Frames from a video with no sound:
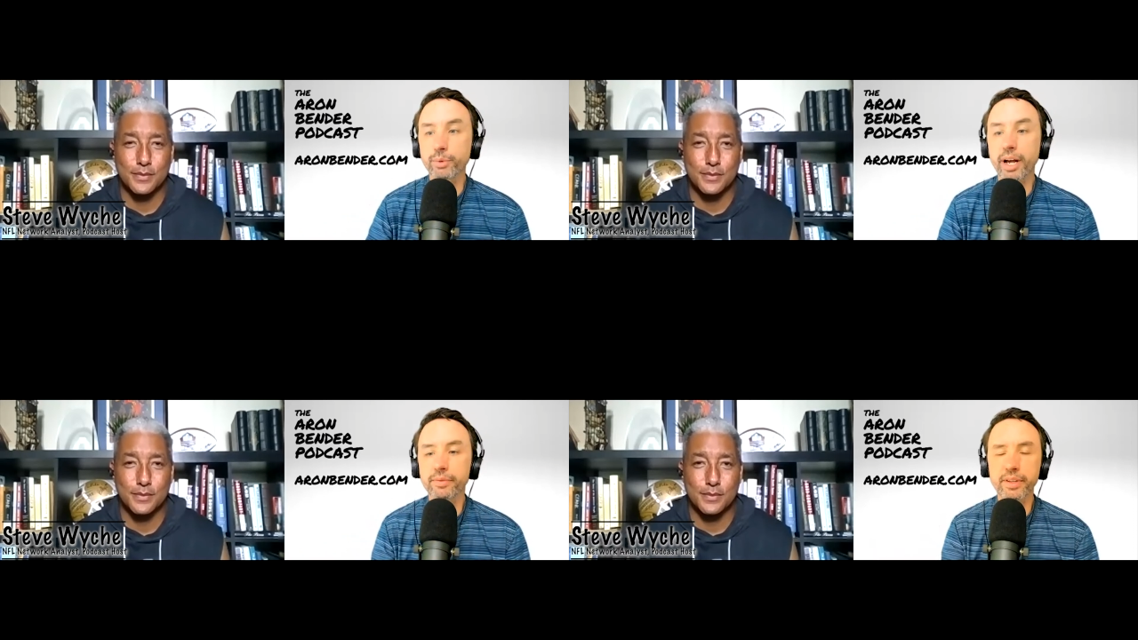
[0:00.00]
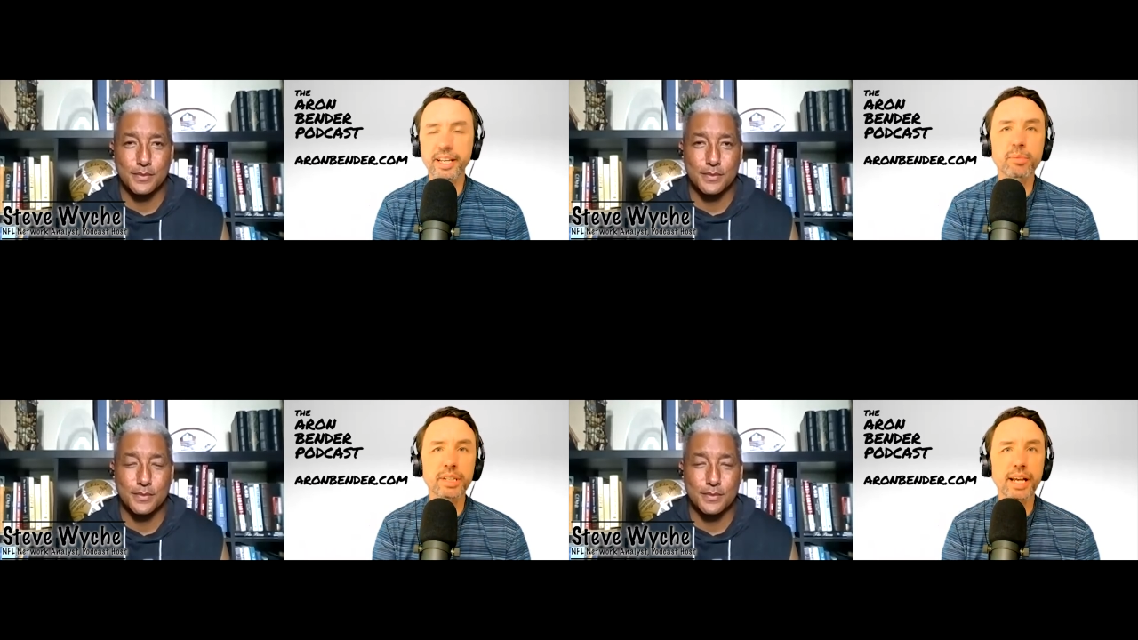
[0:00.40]
Speaker 1: writer for
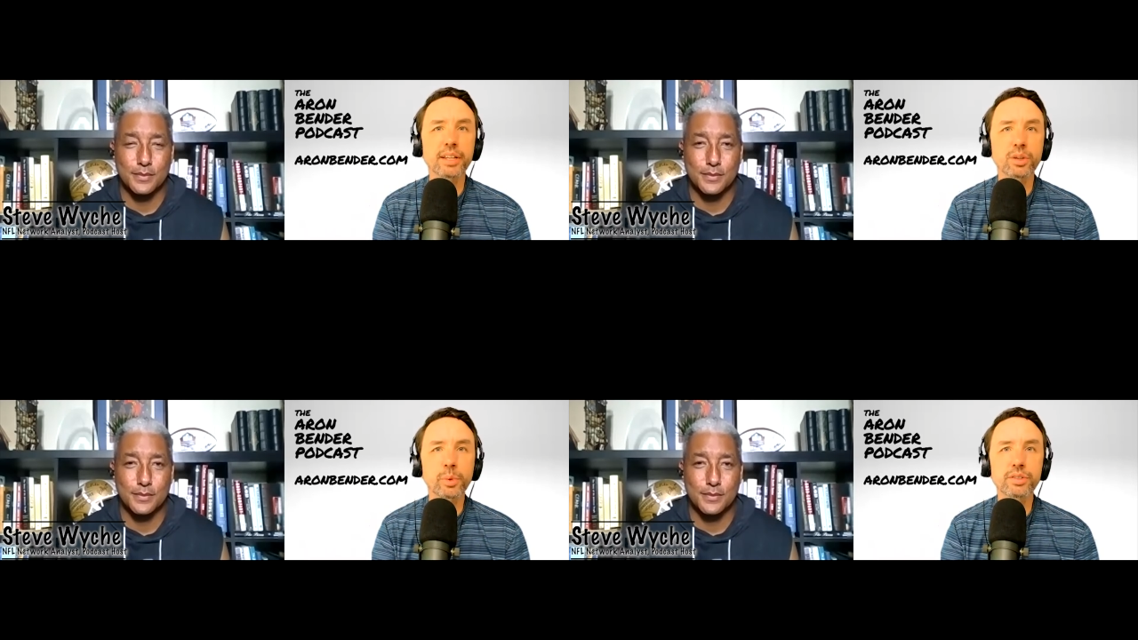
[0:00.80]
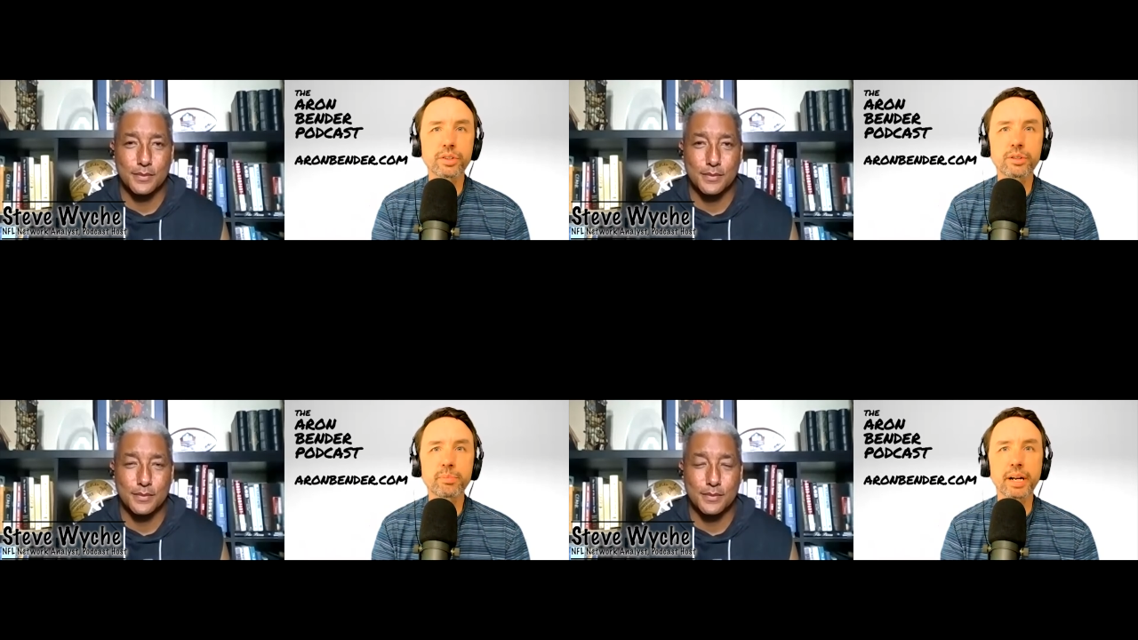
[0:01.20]
the NBA and the
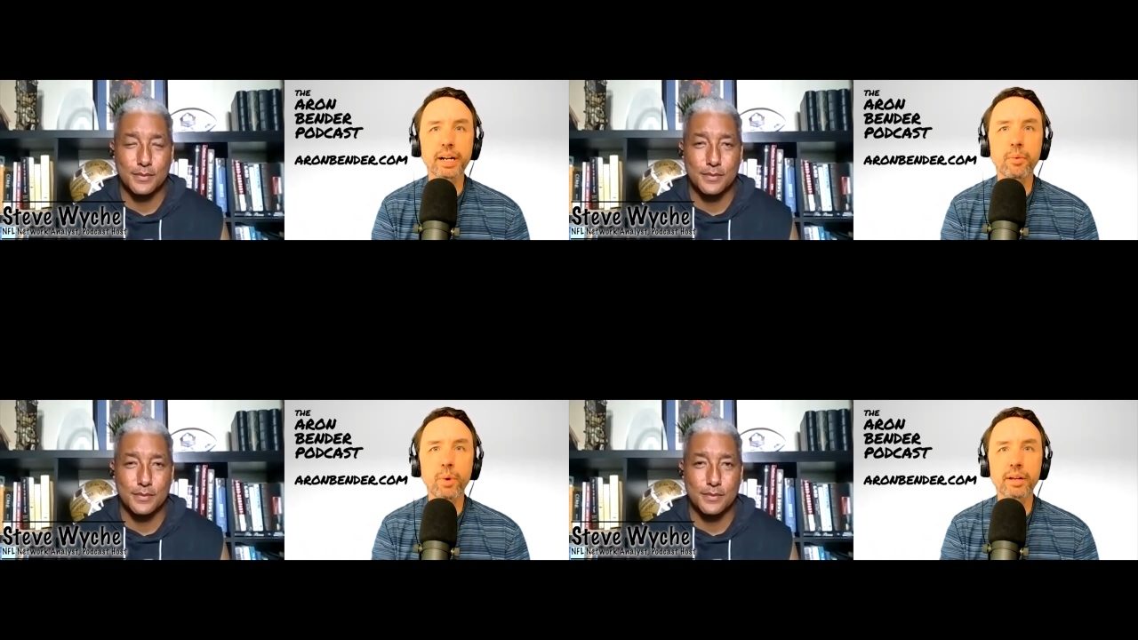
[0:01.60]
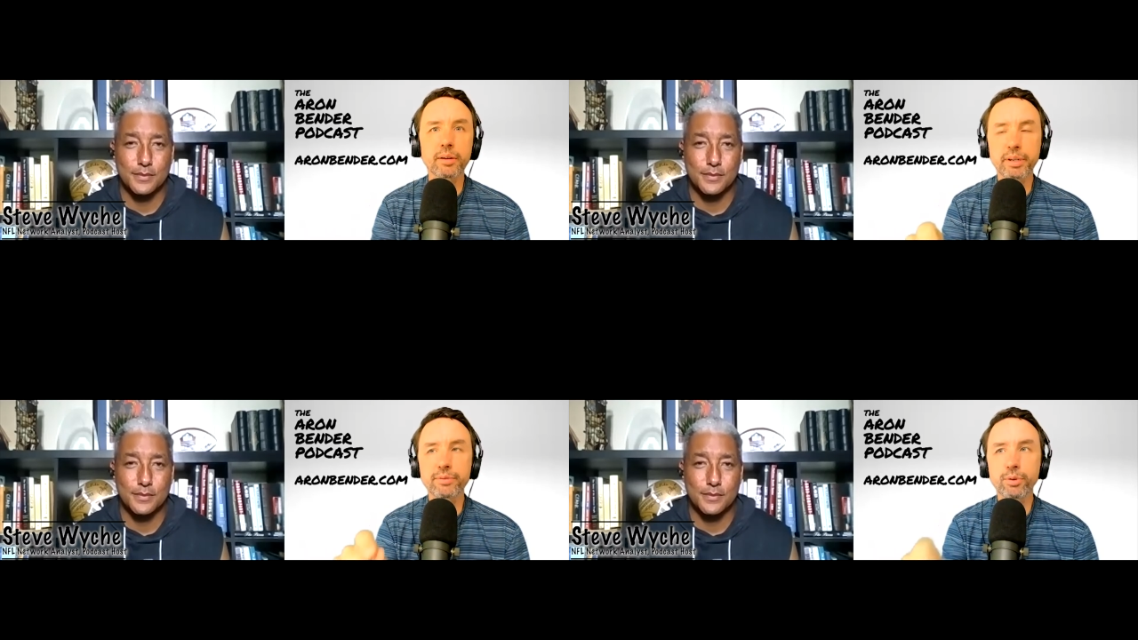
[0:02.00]
Wizards. But I want to,
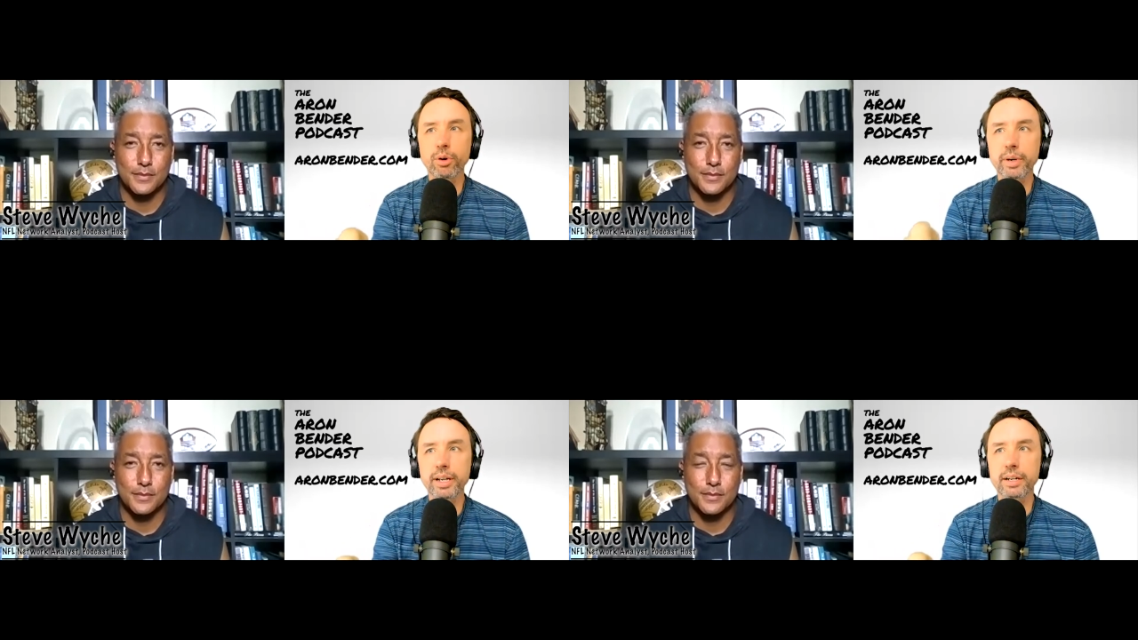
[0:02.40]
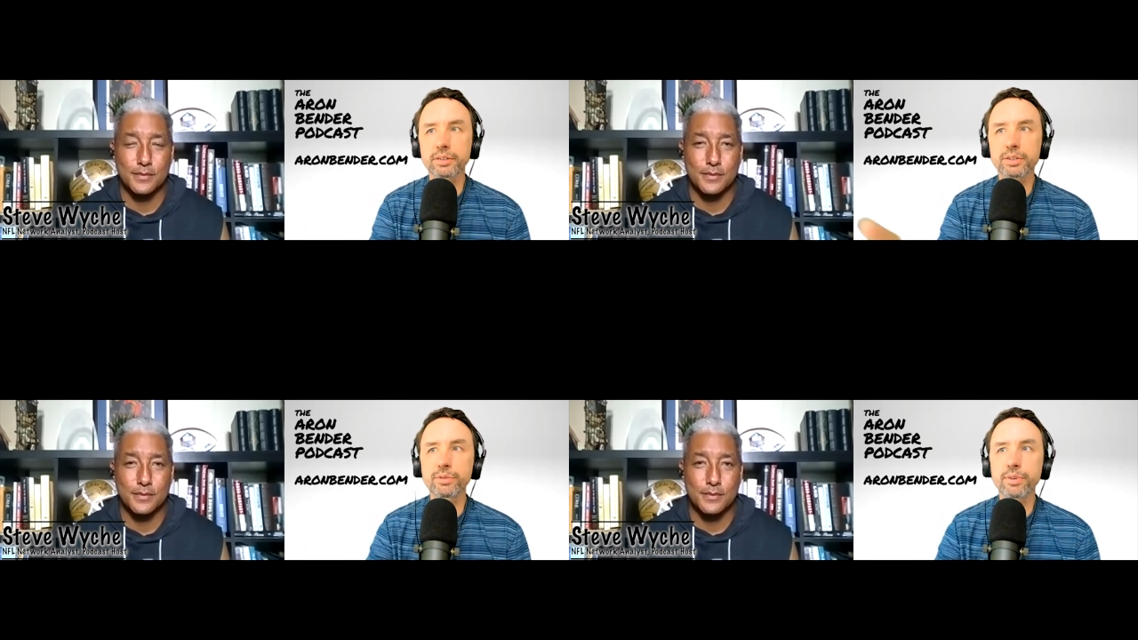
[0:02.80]
before we
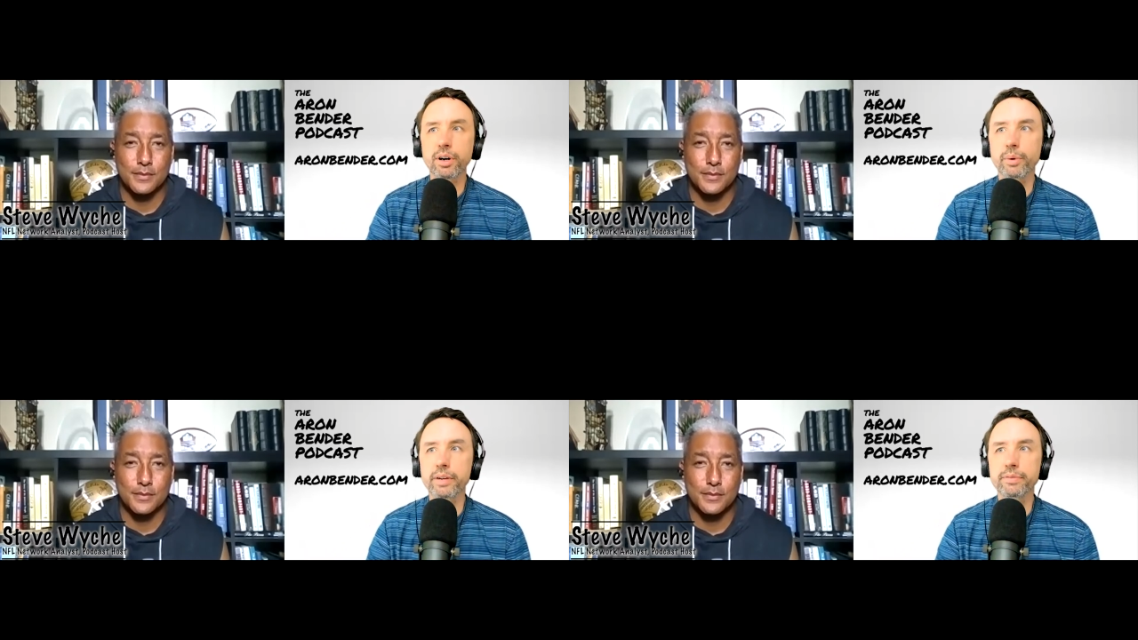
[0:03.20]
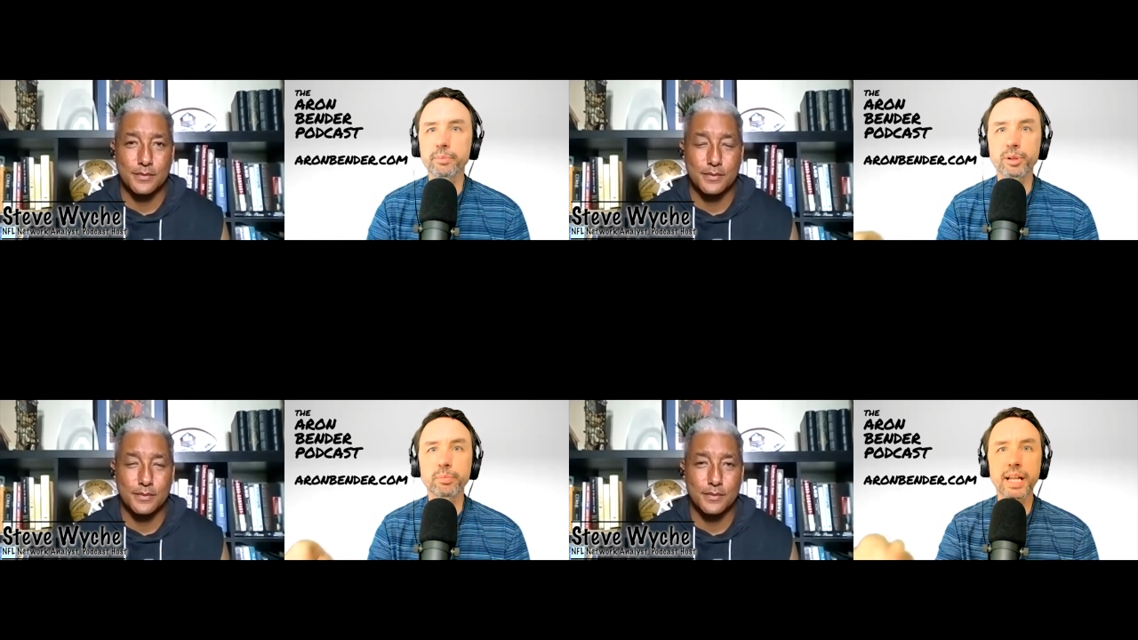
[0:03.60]
get too far away
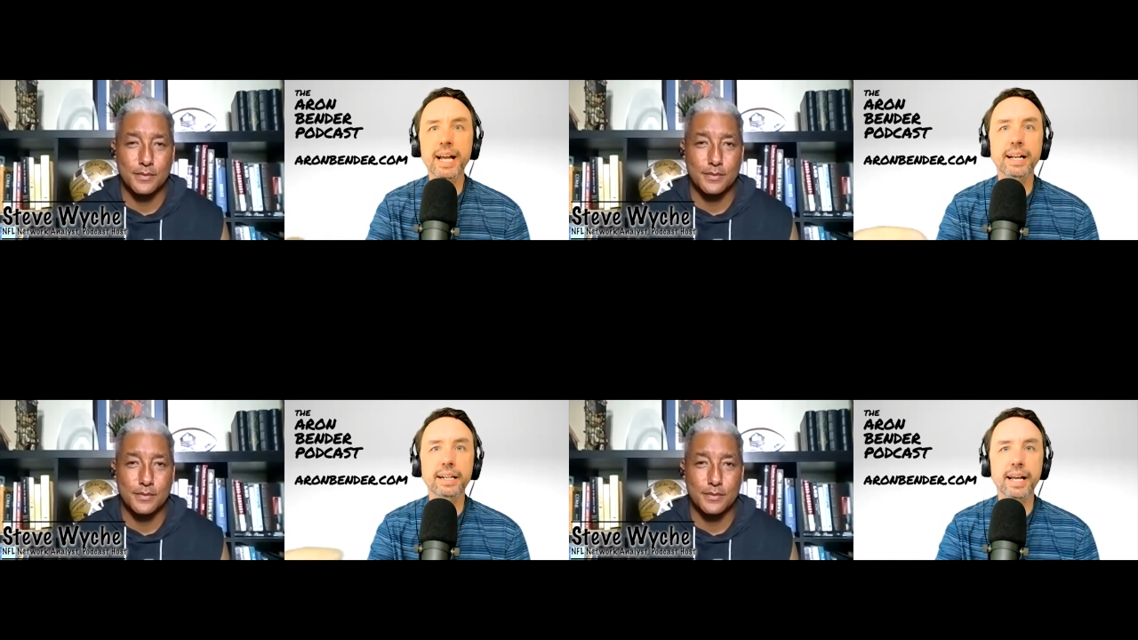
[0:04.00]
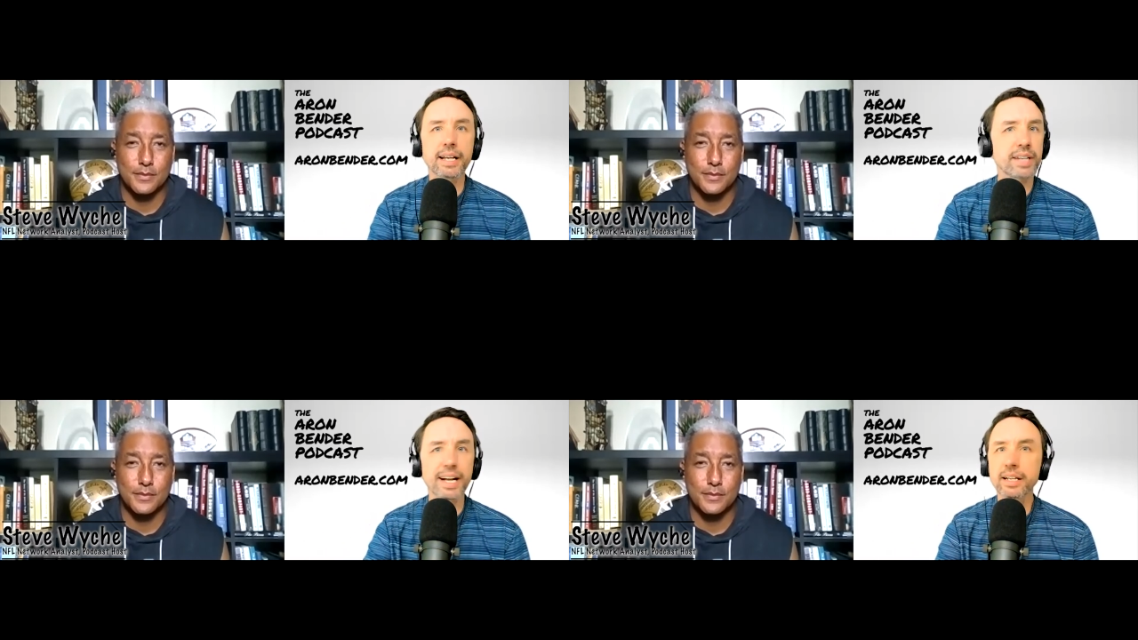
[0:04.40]
from your playing days, any